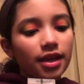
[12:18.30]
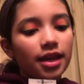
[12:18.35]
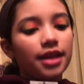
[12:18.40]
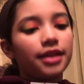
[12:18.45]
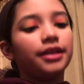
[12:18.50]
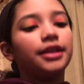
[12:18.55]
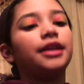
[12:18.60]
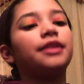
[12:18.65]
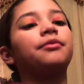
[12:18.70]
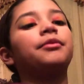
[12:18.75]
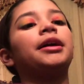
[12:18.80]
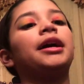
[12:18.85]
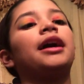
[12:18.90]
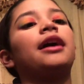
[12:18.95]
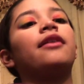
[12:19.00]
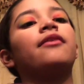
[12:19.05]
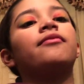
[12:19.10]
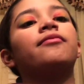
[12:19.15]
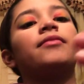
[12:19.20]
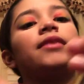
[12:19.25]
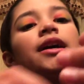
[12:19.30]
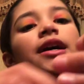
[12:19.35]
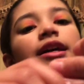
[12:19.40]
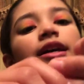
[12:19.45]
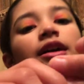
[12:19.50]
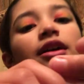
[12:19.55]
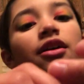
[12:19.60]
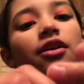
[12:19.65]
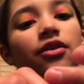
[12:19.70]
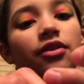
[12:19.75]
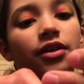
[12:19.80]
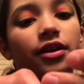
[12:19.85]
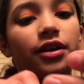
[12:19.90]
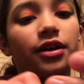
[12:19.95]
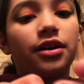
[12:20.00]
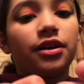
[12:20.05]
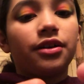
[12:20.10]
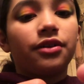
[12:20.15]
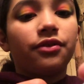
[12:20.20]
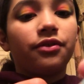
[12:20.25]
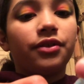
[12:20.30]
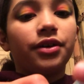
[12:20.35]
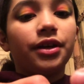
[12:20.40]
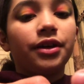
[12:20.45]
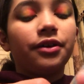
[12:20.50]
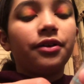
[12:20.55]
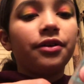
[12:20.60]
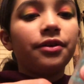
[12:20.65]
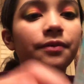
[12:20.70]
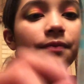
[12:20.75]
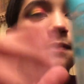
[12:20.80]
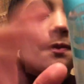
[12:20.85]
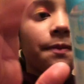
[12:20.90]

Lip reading: And then we have my argan oil.